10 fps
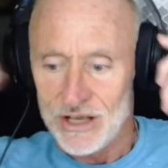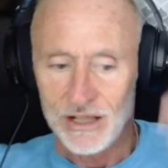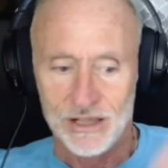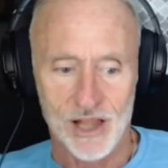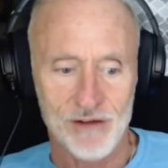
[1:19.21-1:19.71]

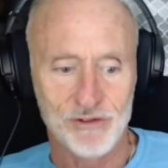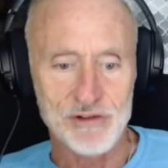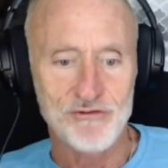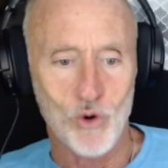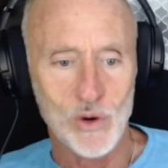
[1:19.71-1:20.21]
lovely
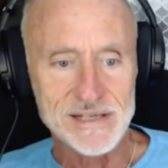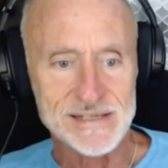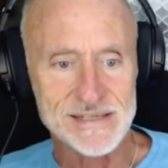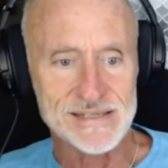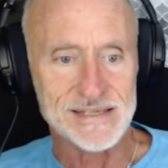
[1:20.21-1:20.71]

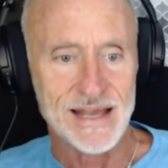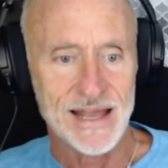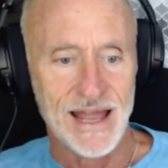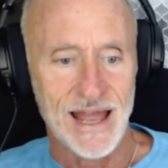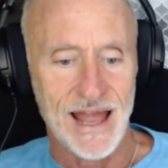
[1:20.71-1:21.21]
voice.
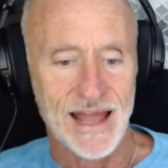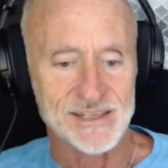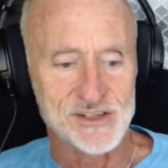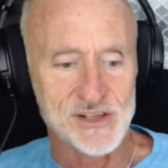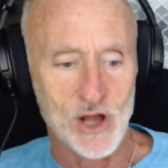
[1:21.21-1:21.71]
And
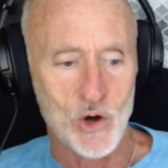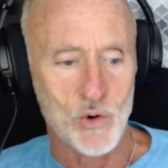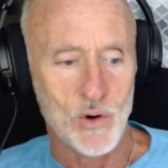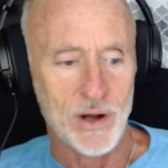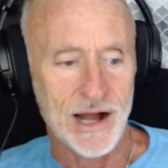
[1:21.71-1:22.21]

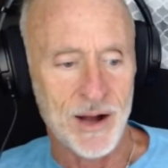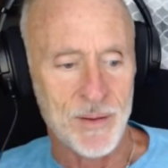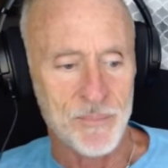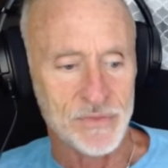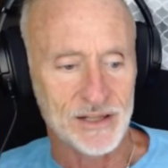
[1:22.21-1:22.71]

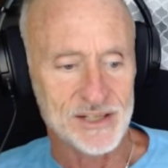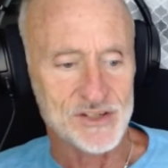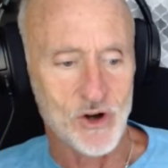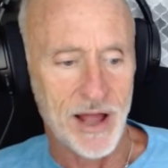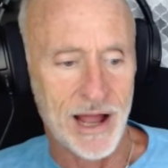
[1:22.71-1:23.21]
so let's
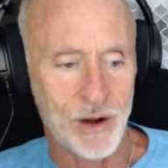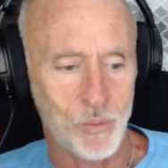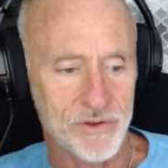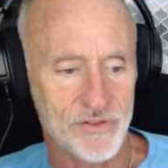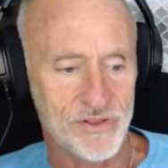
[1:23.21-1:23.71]
start out
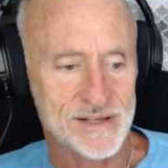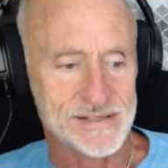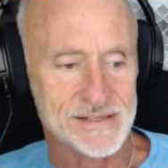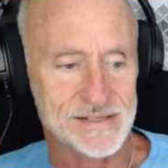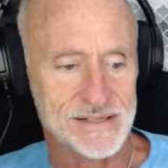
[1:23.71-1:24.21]
with
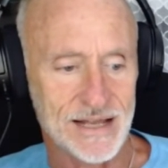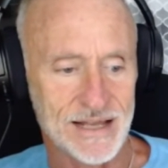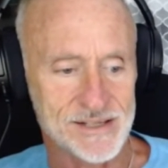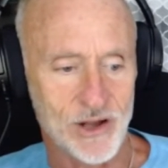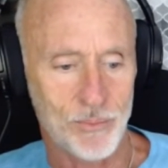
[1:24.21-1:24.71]
this.
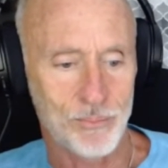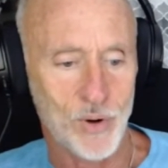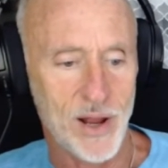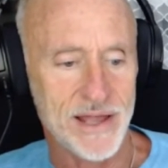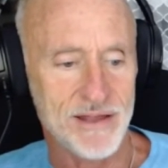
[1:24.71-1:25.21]
It's called
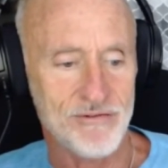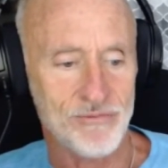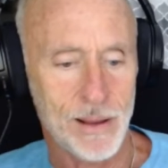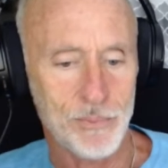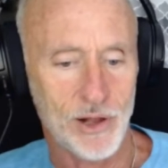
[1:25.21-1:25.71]
Brave,
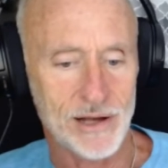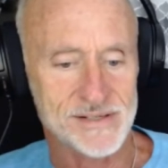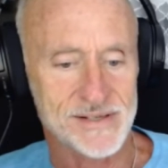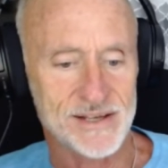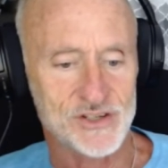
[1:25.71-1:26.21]
Maple House
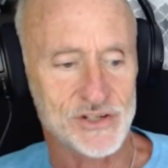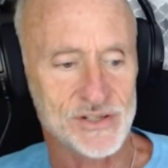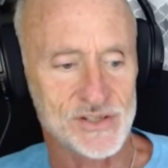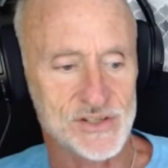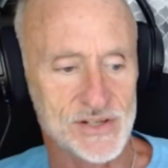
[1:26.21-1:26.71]
Sessions,